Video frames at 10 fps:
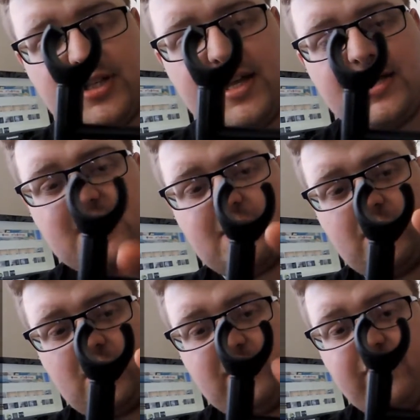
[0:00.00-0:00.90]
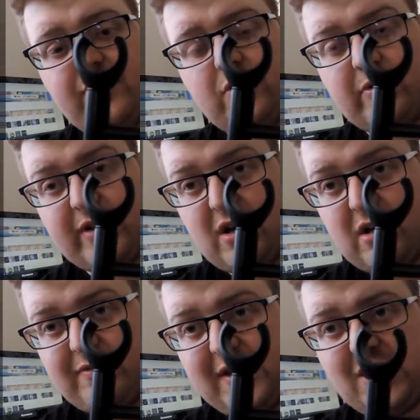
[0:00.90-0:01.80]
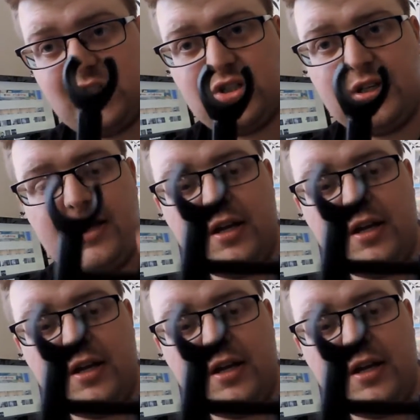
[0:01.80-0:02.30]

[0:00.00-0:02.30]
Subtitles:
which is my 4.5 inch.